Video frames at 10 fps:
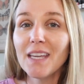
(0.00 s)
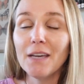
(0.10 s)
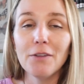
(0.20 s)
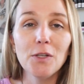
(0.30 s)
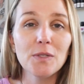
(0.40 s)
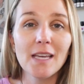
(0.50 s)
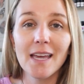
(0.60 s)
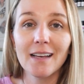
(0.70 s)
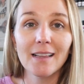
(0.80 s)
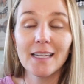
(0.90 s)
even using
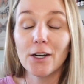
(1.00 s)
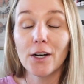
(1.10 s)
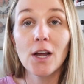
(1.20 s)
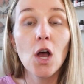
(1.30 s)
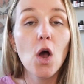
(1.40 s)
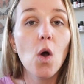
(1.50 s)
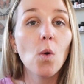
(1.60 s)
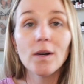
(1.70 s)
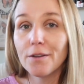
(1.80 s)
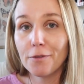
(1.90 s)
it in cleaner
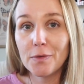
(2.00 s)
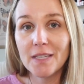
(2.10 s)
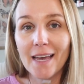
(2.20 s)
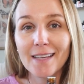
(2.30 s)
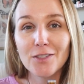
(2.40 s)
or diffusing.